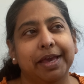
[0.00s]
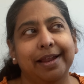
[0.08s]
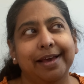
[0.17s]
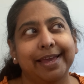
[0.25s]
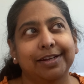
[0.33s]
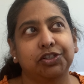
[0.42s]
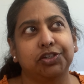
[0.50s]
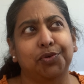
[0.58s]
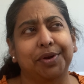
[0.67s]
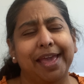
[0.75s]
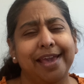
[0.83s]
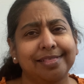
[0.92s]
And I actually
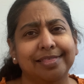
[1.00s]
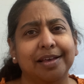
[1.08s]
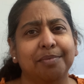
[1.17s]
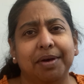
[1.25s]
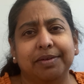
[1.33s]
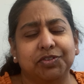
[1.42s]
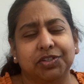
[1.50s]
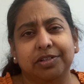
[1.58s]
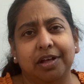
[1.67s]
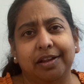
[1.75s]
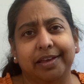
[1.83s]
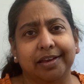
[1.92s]
don't hate them. I'm just
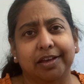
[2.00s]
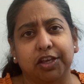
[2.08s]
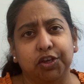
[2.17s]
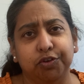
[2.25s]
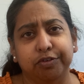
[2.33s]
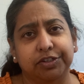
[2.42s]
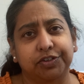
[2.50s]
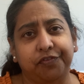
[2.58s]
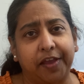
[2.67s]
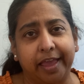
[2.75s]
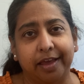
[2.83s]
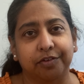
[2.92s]
not like a huge
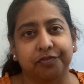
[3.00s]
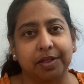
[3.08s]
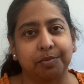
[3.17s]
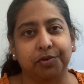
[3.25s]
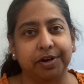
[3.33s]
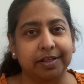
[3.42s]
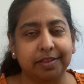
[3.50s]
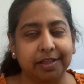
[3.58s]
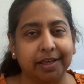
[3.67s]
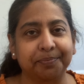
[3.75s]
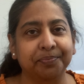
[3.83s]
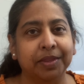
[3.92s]
fan of them or
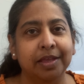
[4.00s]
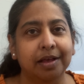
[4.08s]
anything.